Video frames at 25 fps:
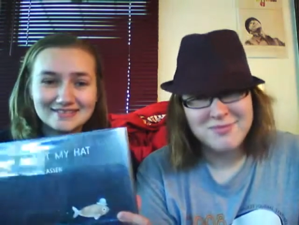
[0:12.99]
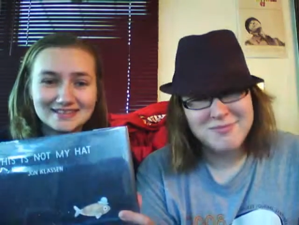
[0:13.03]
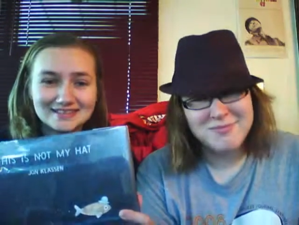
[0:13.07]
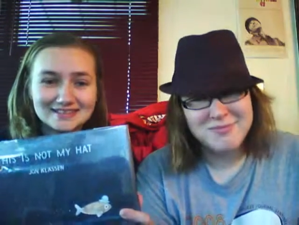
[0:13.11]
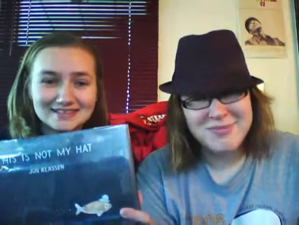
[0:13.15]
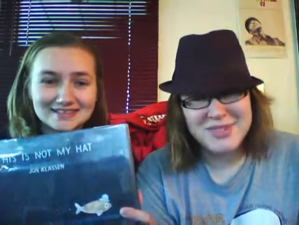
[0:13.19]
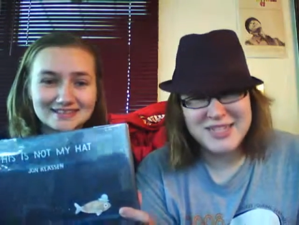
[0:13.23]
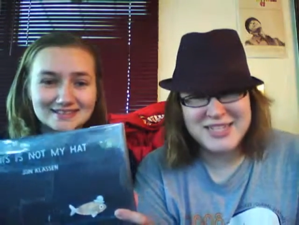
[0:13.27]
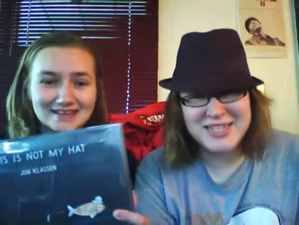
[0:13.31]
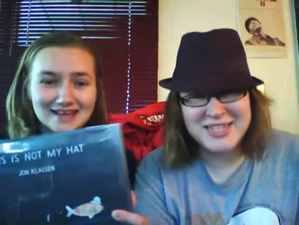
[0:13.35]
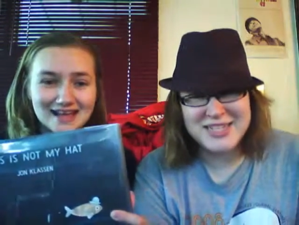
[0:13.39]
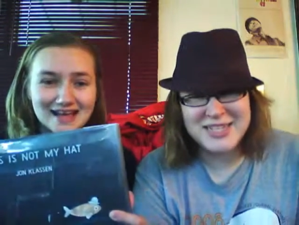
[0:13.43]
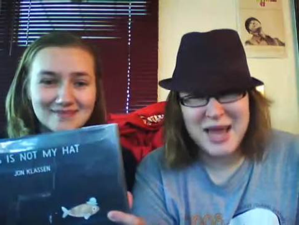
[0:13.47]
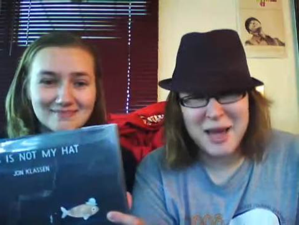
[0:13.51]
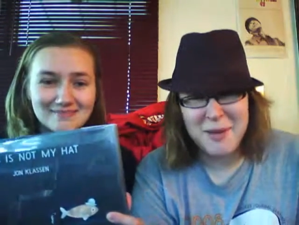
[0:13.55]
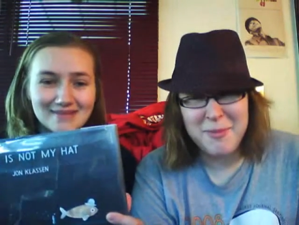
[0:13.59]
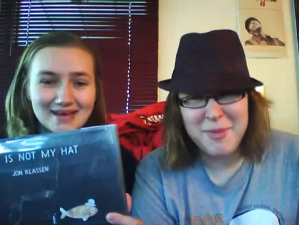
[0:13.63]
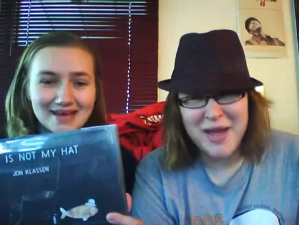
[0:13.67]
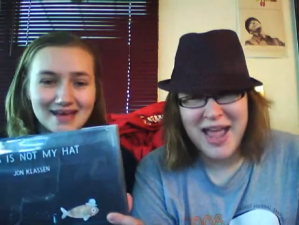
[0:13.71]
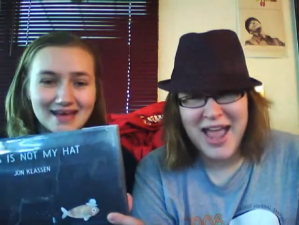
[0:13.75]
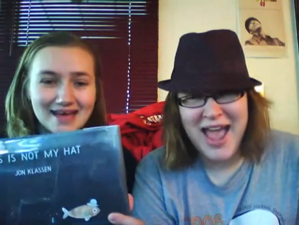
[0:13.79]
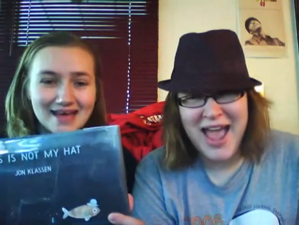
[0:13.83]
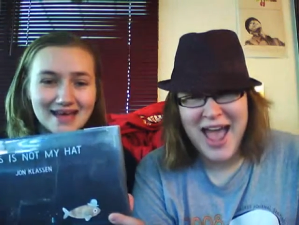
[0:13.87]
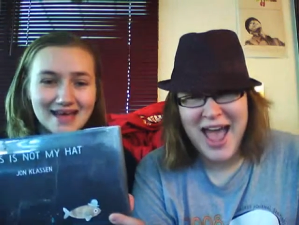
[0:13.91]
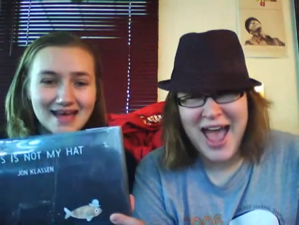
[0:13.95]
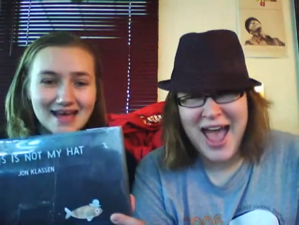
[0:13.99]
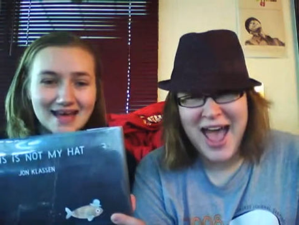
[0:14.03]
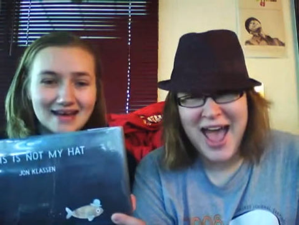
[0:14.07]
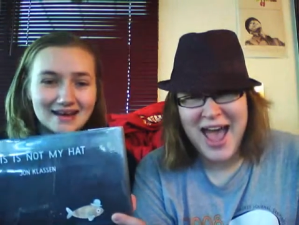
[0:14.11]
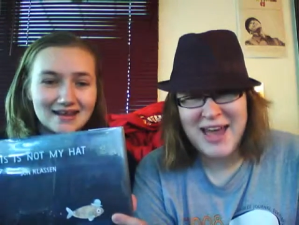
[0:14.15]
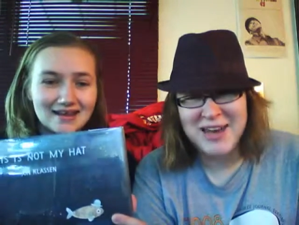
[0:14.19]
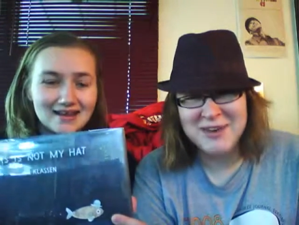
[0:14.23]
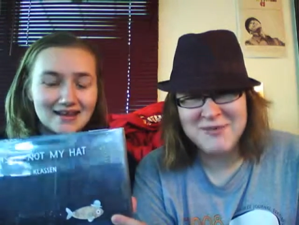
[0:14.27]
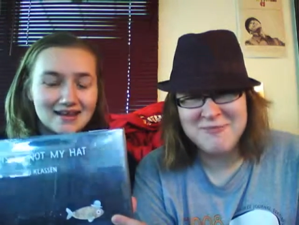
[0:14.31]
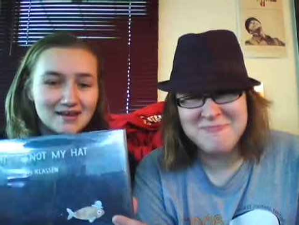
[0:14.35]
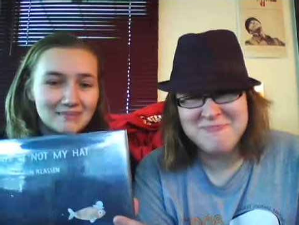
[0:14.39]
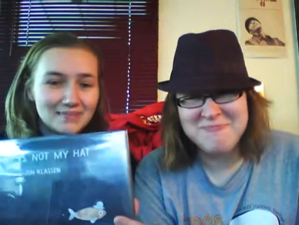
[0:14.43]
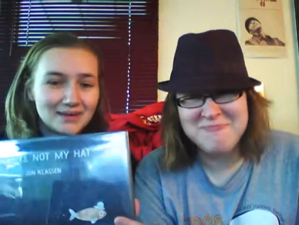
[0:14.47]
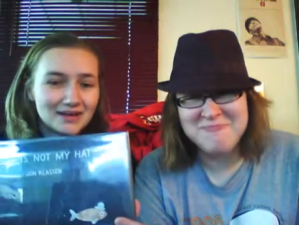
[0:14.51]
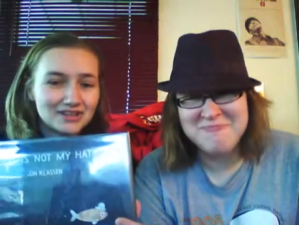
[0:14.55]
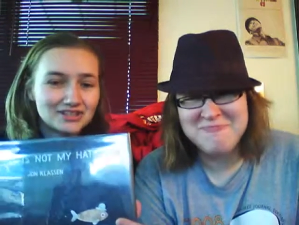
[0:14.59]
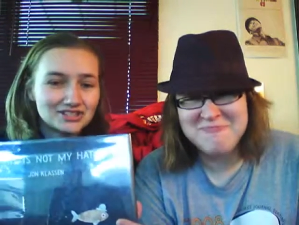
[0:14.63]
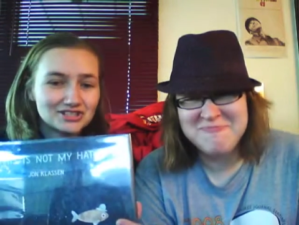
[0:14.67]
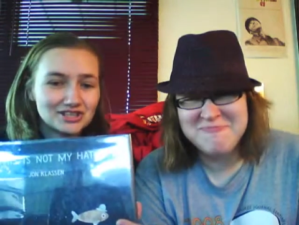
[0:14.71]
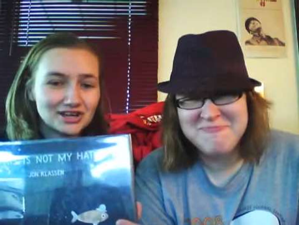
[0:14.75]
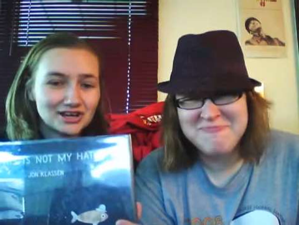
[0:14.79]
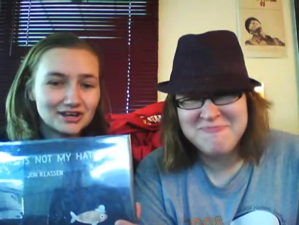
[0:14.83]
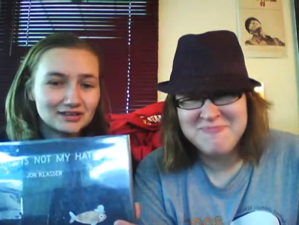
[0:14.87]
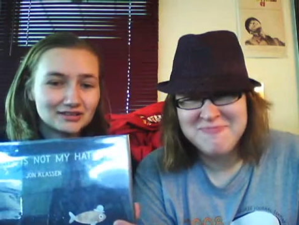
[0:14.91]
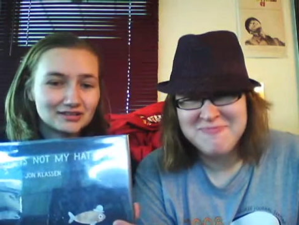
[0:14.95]
Speaker 1: This, this is, not, not my, my hat. hat.
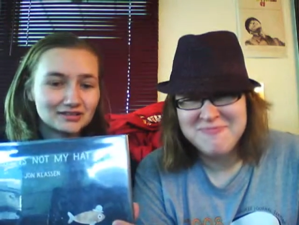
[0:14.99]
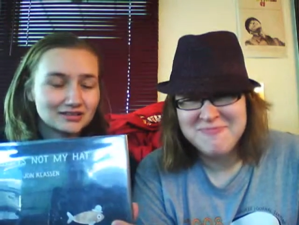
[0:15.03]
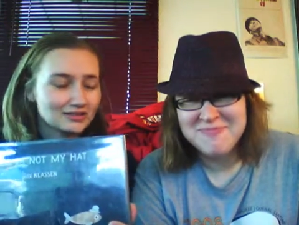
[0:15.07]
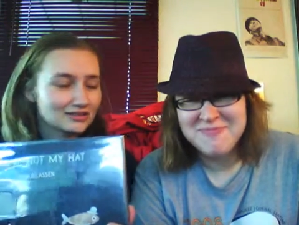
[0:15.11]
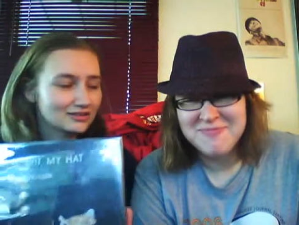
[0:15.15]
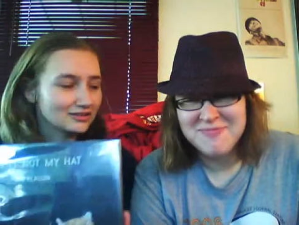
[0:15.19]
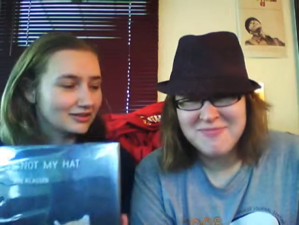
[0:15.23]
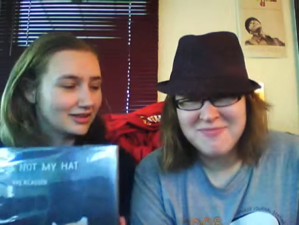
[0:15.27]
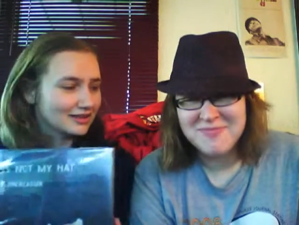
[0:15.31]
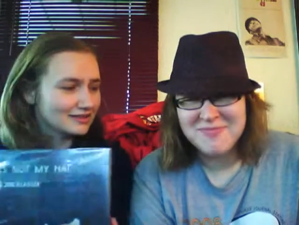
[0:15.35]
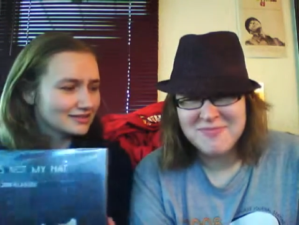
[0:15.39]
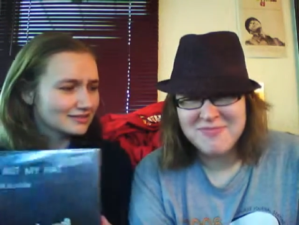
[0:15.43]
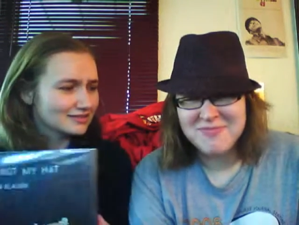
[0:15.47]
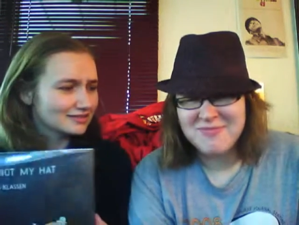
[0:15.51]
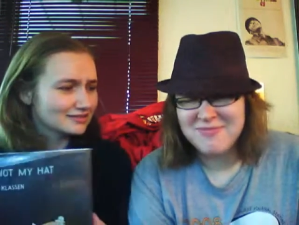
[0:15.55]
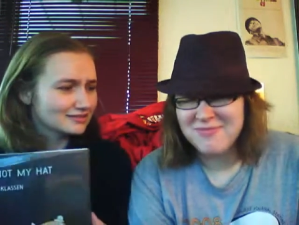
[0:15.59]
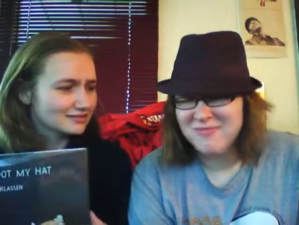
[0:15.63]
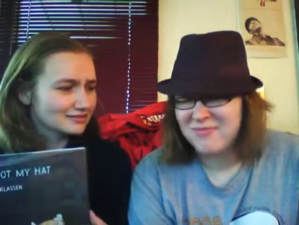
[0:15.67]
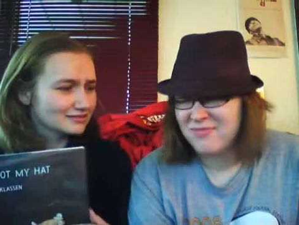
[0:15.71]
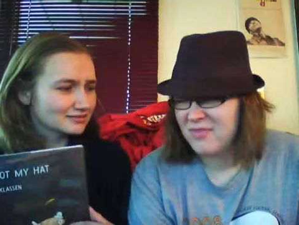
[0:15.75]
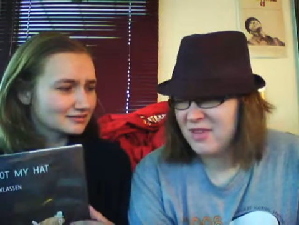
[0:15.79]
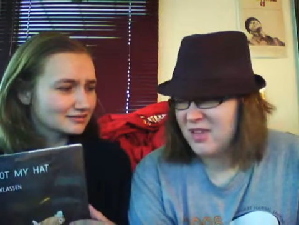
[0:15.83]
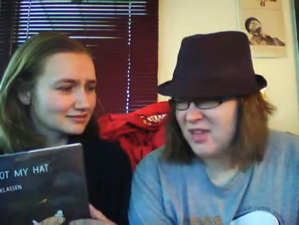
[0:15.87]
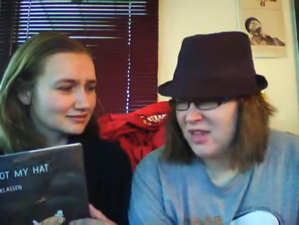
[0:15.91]
by Jon Klassen.